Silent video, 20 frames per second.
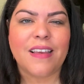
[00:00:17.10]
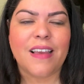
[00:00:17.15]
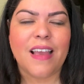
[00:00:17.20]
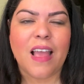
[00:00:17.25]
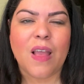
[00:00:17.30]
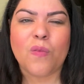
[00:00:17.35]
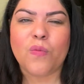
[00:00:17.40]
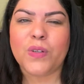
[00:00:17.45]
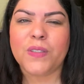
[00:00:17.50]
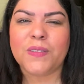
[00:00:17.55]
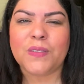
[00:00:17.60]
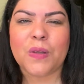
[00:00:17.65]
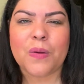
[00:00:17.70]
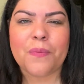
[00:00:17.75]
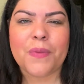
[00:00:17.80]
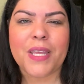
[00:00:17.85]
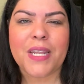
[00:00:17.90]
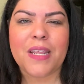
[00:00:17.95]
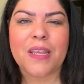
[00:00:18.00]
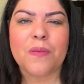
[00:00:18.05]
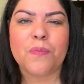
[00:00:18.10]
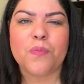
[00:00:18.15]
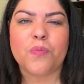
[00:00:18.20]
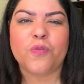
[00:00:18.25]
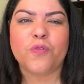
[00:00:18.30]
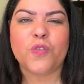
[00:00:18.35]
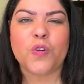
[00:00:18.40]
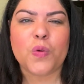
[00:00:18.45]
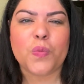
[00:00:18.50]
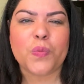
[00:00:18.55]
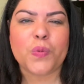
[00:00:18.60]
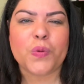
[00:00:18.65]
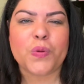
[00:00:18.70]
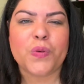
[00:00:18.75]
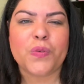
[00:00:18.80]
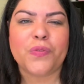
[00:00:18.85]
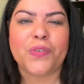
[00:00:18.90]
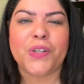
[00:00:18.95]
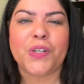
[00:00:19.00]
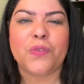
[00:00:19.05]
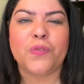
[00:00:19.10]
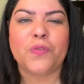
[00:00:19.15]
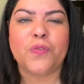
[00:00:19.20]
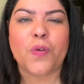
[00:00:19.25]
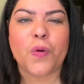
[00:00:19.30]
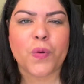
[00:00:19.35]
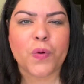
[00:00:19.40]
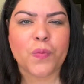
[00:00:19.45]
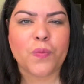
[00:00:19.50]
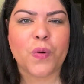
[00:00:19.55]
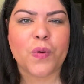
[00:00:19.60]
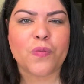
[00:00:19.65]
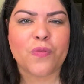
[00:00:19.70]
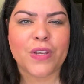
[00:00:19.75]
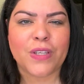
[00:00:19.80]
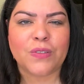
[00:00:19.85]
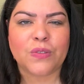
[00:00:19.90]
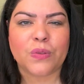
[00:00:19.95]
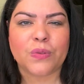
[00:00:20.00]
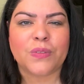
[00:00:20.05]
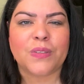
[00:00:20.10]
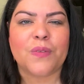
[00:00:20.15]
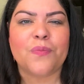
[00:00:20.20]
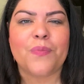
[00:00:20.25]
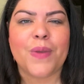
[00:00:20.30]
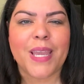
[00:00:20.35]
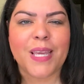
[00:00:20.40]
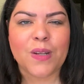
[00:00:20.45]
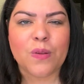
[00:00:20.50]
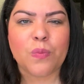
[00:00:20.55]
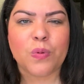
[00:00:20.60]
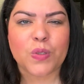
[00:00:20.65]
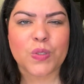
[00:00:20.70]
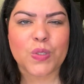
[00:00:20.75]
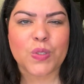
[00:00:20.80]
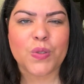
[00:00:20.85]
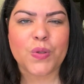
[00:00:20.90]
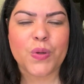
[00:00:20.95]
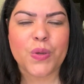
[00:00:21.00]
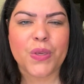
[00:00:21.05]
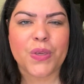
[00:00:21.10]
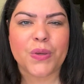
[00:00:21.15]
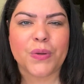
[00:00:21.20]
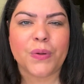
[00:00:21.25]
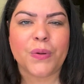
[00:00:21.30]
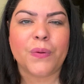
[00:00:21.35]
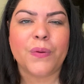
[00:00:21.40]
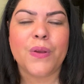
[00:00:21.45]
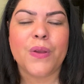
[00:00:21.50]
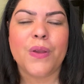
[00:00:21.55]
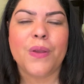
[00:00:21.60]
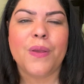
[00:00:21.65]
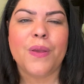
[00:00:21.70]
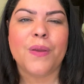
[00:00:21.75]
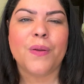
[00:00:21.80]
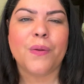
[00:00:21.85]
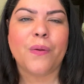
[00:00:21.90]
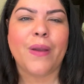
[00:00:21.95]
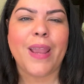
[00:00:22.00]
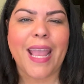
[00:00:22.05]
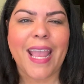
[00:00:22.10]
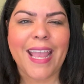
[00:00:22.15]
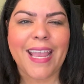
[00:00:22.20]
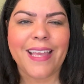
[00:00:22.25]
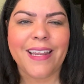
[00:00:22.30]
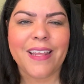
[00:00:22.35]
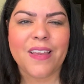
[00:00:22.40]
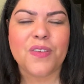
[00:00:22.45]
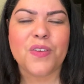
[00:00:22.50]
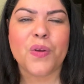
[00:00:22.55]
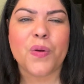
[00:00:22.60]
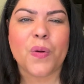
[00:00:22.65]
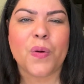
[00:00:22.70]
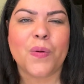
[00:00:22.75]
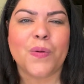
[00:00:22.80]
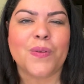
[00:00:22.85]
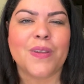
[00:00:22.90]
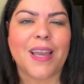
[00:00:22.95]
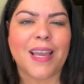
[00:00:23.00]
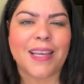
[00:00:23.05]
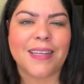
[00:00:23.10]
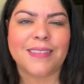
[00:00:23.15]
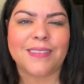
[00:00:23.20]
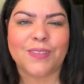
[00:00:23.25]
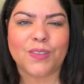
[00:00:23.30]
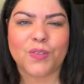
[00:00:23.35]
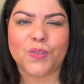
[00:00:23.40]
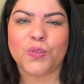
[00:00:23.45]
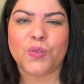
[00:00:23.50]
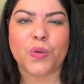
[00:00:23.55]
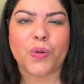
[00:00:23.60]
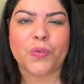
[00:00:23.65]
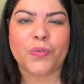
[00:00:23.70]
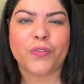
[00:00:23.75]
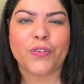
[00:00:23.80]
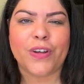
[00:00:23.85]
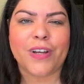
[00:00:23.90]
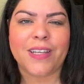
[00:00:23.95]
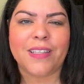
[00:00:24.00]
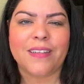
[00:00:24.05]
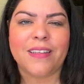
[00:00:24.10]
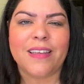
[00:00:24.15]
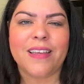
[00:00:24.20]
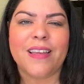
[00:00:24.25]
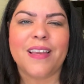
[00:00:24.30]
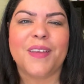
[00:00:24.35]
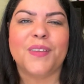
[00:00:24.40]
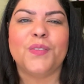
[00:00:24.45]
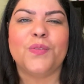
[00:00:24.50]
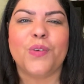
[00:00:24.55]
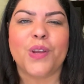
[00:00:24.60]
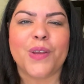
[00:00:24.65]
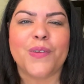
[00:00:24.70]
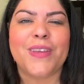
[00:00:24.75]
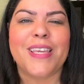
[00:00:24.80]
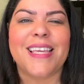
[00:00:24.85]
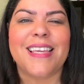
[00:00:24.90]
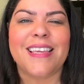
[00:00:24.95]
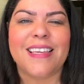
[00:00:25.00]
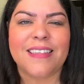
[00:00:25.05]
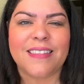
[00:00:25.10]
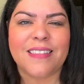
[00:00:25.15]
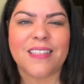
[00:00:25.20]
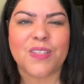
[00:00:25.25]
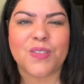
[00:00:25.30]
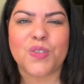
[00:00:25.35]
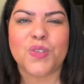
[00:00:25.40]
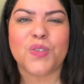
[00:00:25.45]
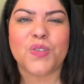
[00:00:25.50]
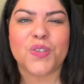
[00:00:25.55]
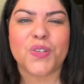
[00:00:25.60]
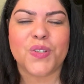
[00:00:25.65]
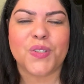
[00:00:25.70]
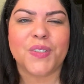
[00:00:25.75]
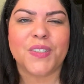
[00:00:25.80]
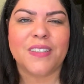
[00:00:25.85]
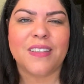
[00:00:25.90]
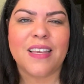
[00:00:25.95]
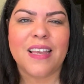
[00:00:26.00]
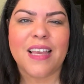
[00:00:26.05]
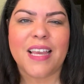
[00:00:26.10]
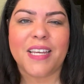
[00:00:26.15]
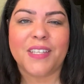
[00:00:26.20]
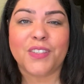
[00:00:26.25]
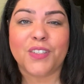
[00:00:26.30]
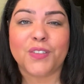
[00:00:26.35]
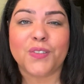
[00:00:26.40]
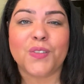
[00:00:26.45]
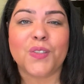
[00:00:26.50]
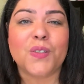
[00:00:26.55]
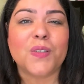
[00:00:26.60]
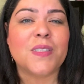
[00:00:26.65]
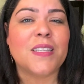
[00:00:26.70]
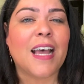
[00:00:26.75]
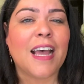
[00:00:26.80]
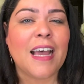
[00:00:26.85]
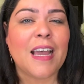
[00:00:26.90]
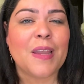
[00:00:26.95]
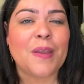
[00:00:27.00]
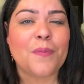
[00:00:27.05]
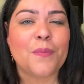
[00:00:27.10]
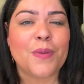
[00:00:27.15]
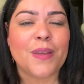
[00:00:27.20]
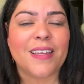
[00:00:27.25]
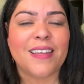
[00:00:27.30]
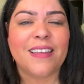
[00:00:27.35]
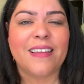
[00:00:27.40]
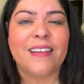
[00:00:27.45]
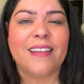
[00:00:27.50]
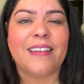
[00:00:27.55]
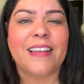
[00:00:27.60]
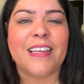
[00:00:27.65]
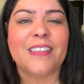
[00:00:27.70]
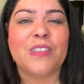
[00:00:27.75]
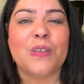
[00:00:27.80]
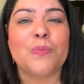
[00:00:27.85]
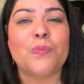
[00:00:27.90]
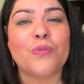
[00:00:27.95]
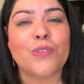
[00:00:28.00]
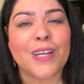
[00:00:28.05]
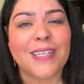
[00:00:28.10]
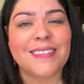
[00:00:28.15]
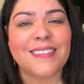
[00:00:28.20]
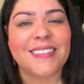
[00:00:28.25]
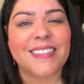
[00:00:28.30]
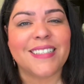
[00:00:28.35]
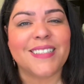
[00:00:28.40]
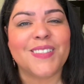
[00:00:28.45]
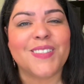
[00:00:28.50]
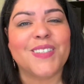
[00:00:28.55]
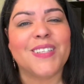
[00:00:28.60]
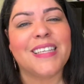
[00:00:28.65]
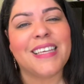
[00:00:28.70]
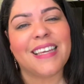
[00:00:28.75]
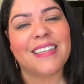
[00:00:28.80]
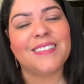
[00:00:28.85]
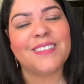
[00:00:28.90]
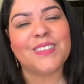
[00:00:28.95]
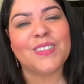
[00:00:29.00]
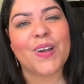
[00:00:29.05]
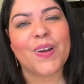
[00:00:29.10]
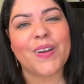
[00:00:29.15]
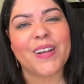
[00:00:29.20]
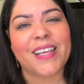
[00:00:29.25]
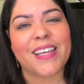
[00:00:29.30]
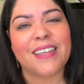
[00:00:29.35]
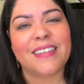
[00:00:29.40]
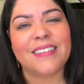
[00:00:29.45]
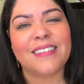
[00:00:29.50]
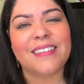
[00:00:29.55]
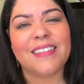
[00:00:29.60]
And with so many foolproof and affordable resources available to you, creating your own Etsy storefront is very easy to do. And there's no time like the present to get started.